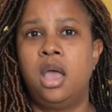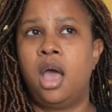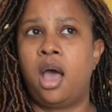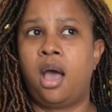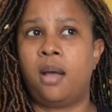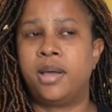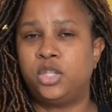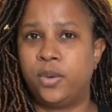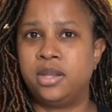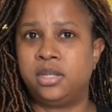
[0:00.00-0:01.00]

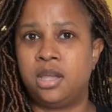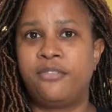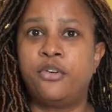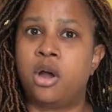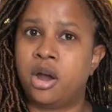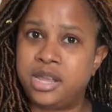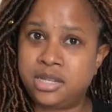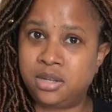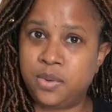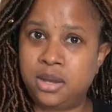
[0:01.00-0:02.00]
4-hour
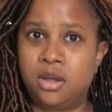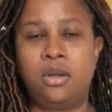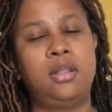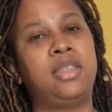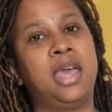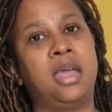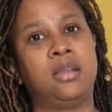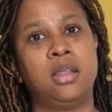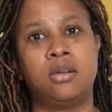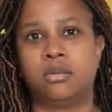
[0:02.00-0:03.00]
eating window. Then,
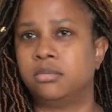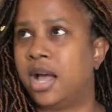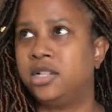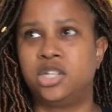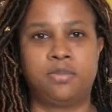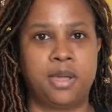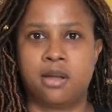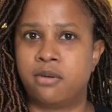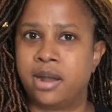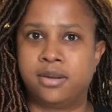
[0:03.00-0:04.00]
you know, I'll just pick a
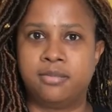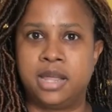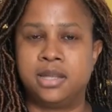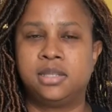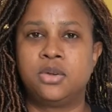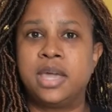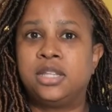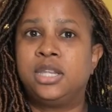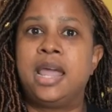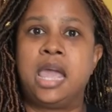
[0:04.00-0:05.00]
random day and say, okay,
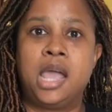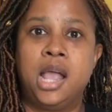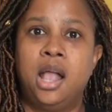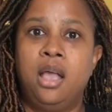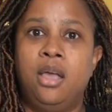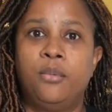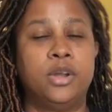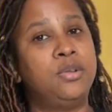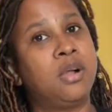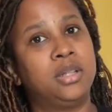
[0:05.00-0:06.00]
today we're
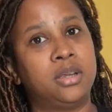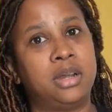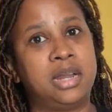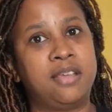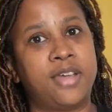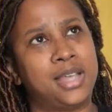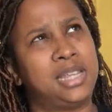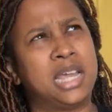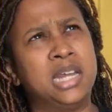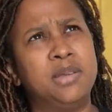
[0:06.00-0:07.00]
doing alternate day
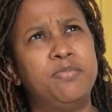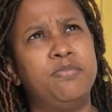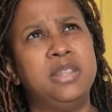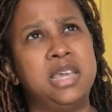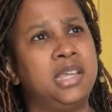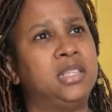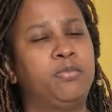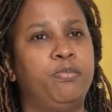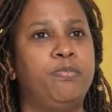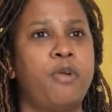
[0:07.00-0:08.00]
fasting. And it's
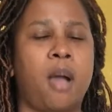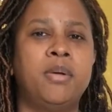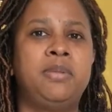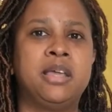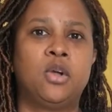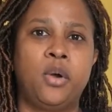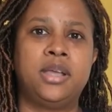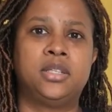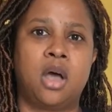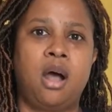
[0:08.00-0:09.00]
probably going
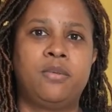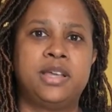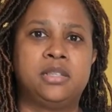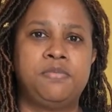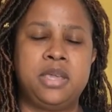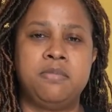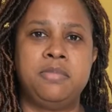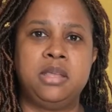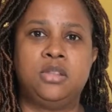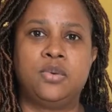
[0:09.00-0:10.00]
to always be
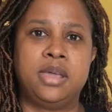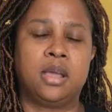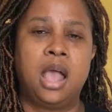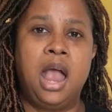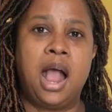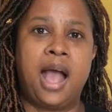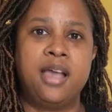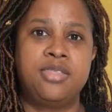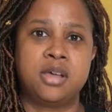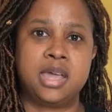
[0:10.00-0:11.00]
me doing
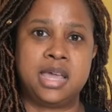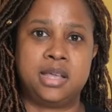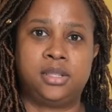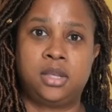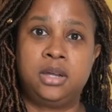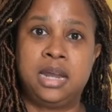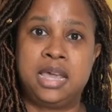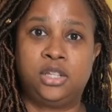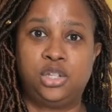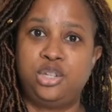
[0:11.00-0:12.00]
either a Sunday
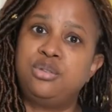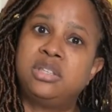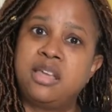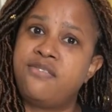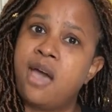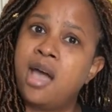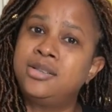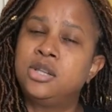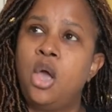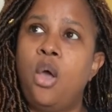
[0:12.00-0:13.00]
to Tuesday
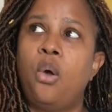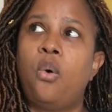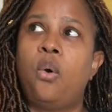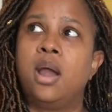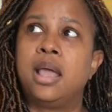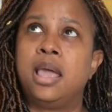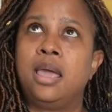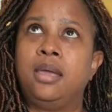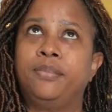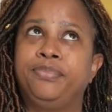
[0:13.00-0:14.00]
fast or
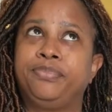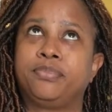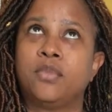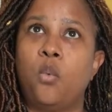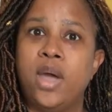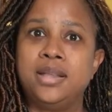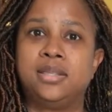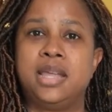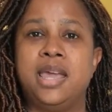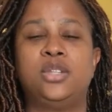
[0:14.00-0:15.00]
a
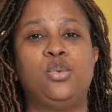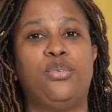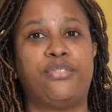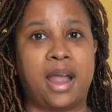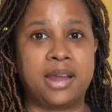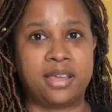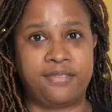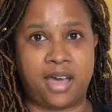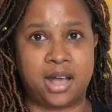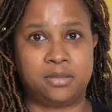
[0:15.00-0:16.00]
Wednesday to Friday
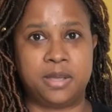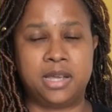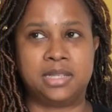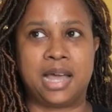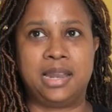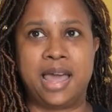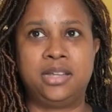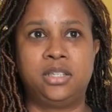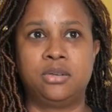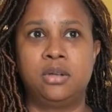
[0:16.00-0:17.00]
fast, because I like
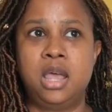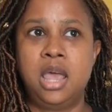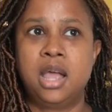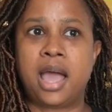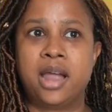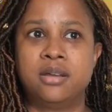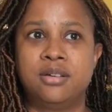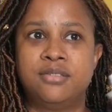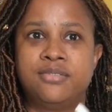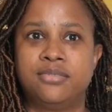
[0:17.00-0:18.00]
to kind
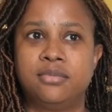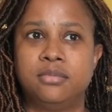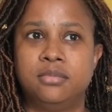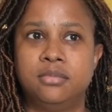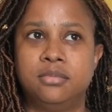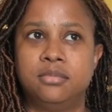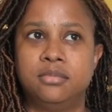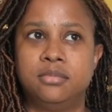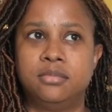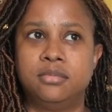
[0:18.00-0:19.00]
of
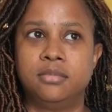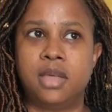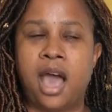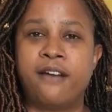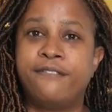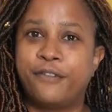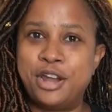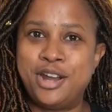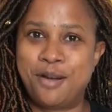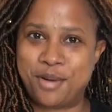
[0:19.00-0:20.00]
have
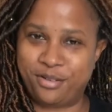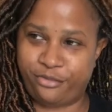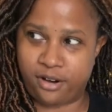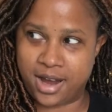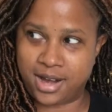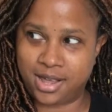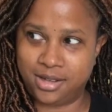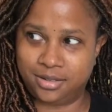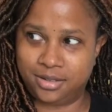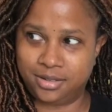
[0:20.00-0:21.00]
freedom on Friday
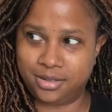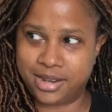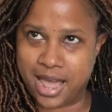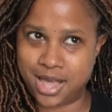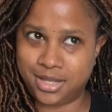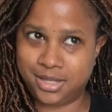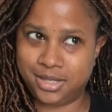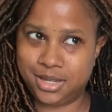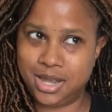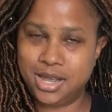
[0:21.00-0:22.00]

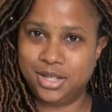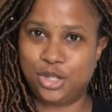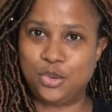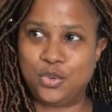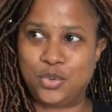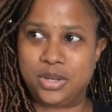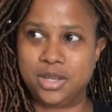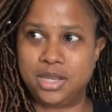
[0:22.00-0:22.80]
nights to